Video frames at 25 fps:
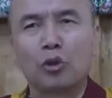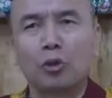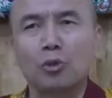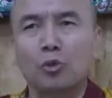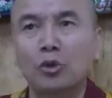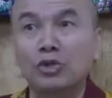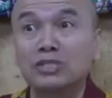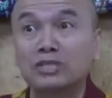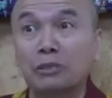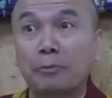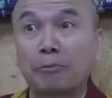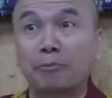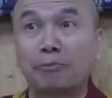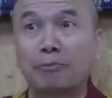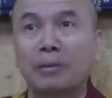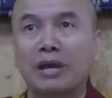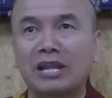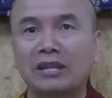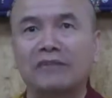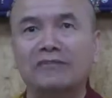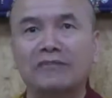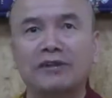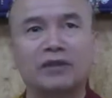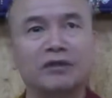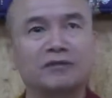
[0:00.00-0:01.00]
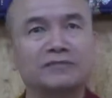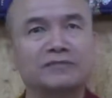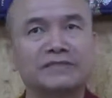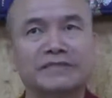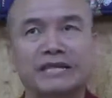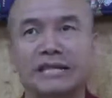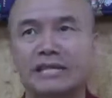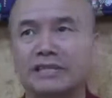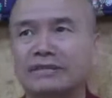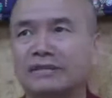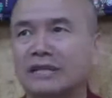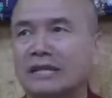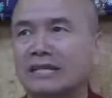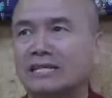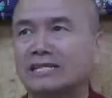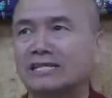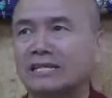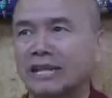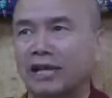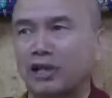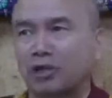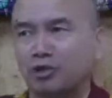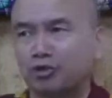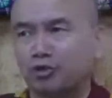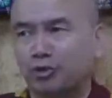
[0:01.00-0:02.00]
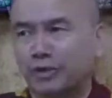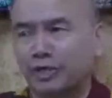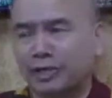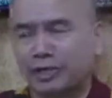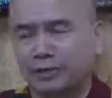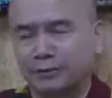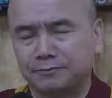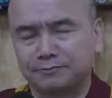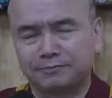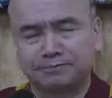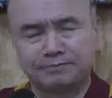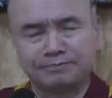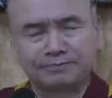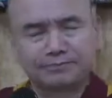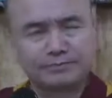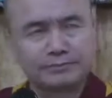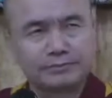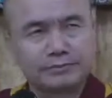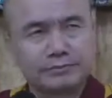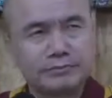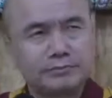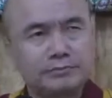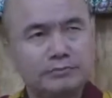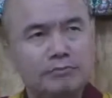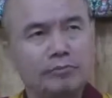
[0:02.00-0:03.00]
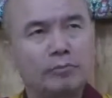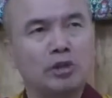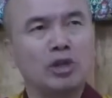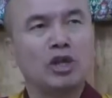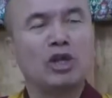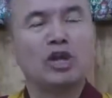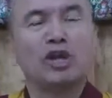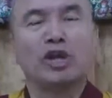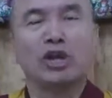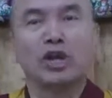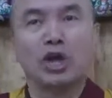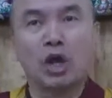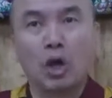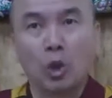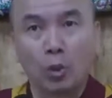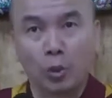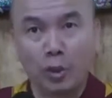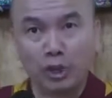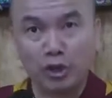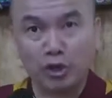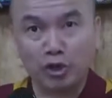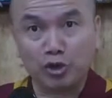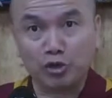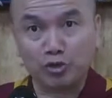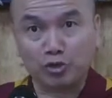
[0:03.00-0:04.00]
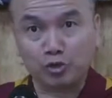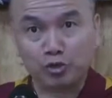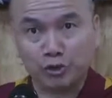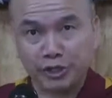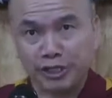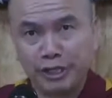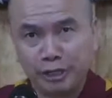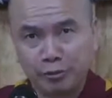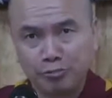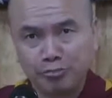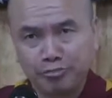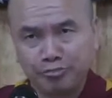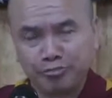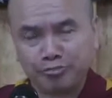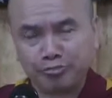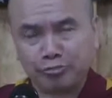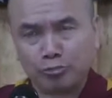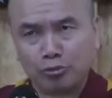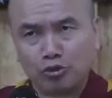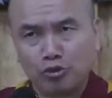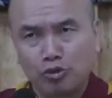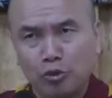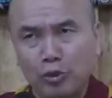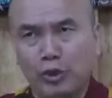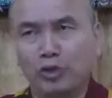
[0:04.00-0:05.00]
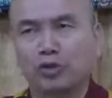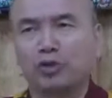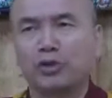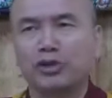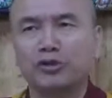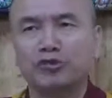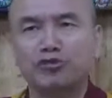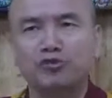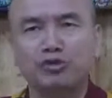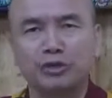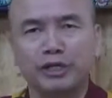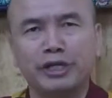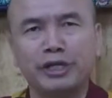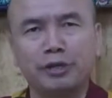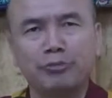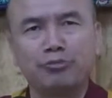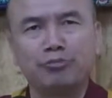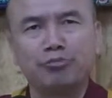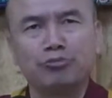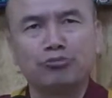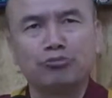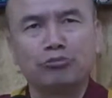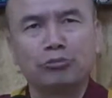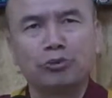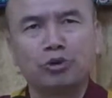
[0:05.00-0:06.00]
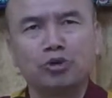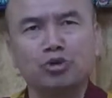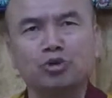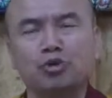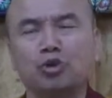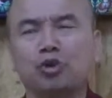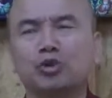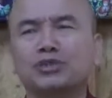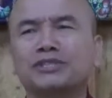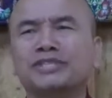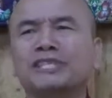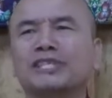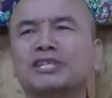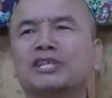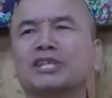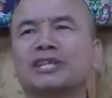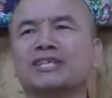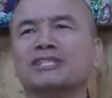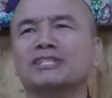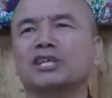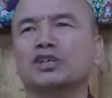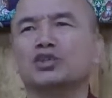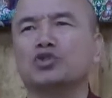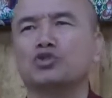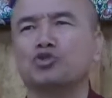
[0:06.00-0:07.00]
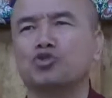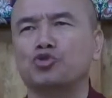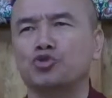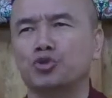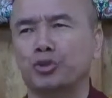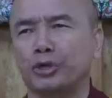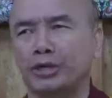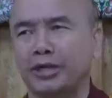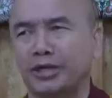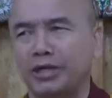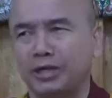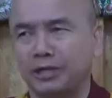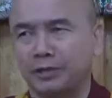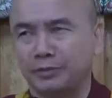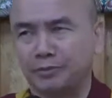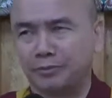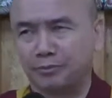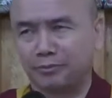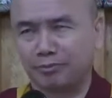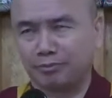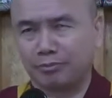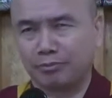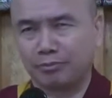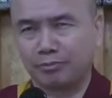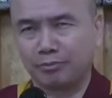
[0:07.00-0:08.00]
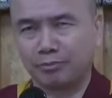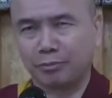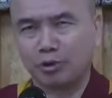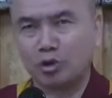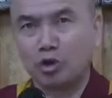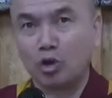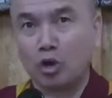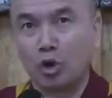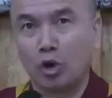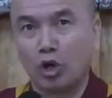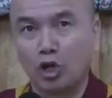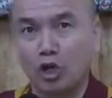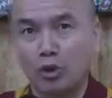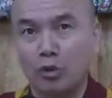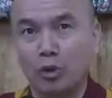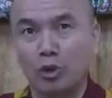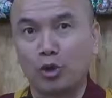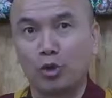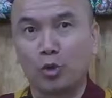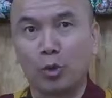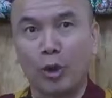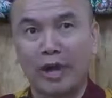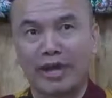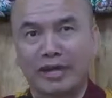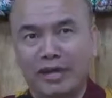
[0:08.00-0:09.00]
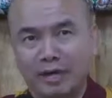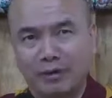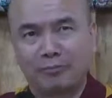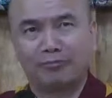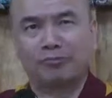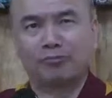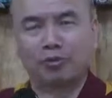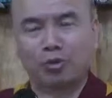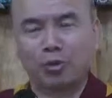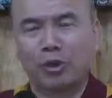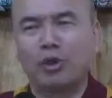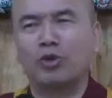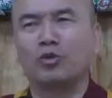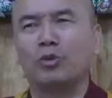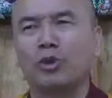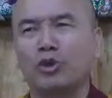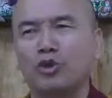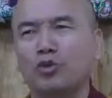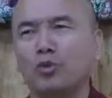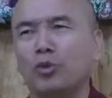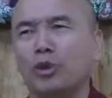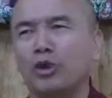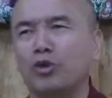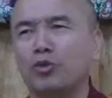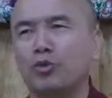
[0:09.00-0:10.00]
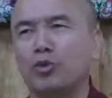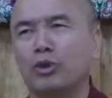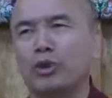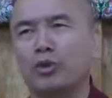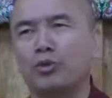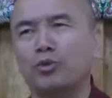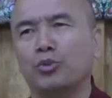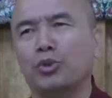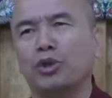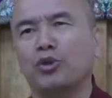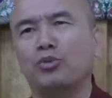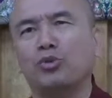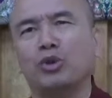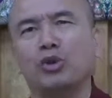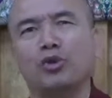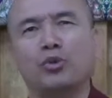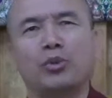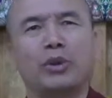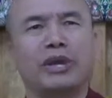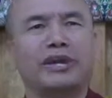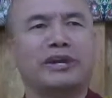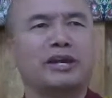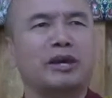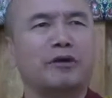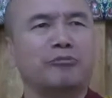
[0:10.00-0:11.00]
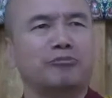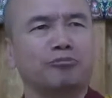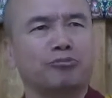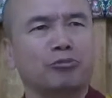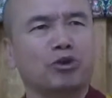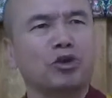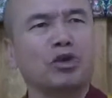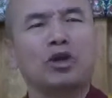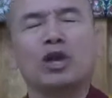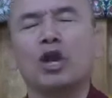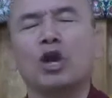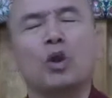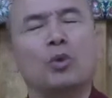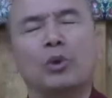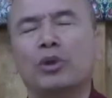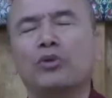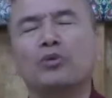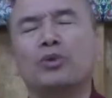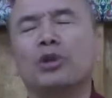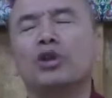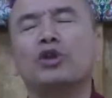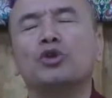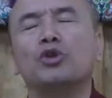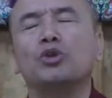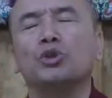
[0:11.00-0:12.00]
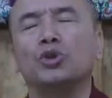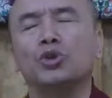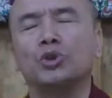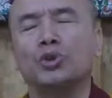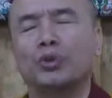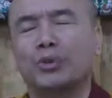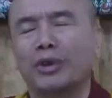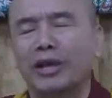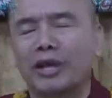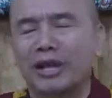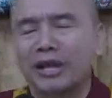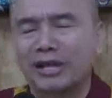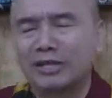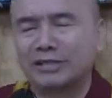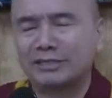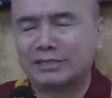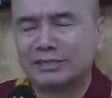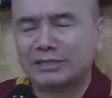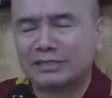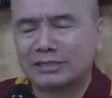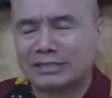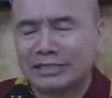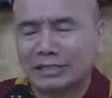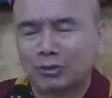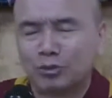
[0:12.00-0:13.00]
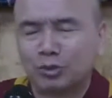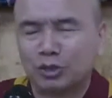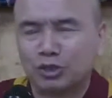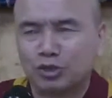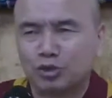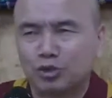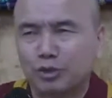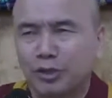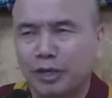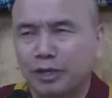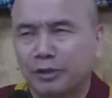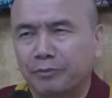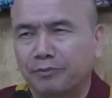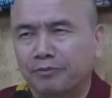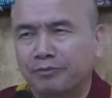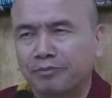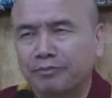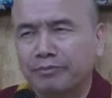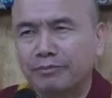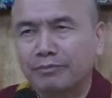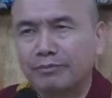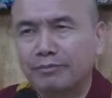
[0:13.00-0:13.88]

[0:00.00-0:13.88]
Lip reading: What's the benefit of seeing things like a dream? When you're in dream, you don't see things as dream. Only when you wake up, when will you wake up? When will you realize it was dream?